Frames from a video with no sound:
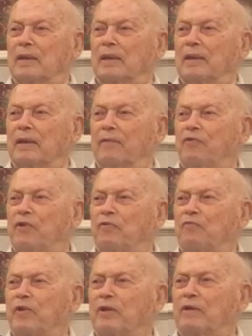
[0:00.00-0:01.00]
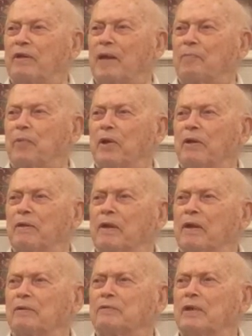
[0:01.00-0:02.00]
if you've been to that part of the
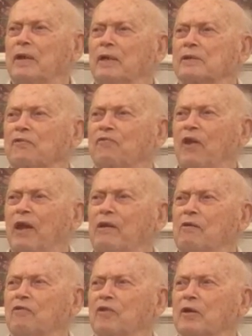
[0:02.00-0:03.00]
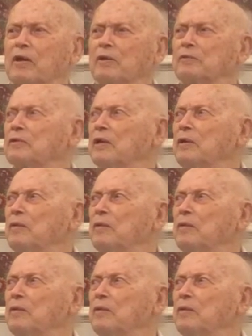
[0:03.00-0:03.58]
country, it's flyover country.